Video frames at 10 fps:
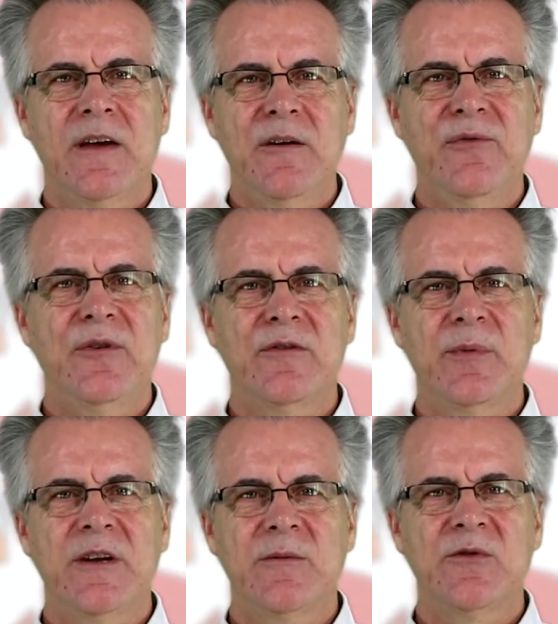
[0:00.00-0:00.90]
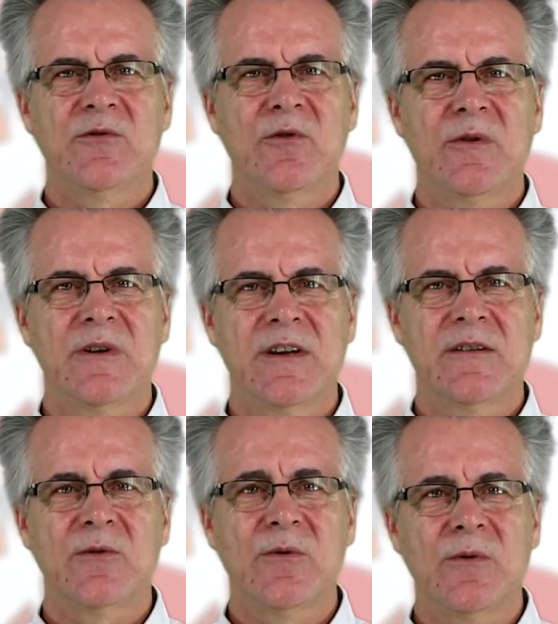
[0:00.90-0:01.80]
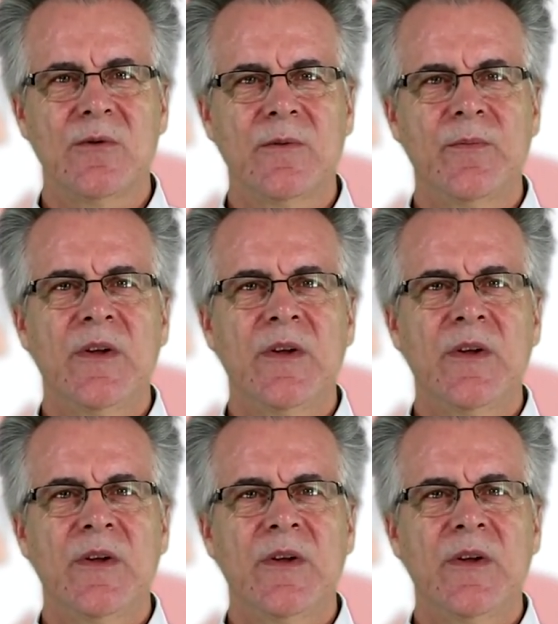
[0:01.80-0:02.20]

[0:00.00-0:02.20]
if you have been able to draw on at all,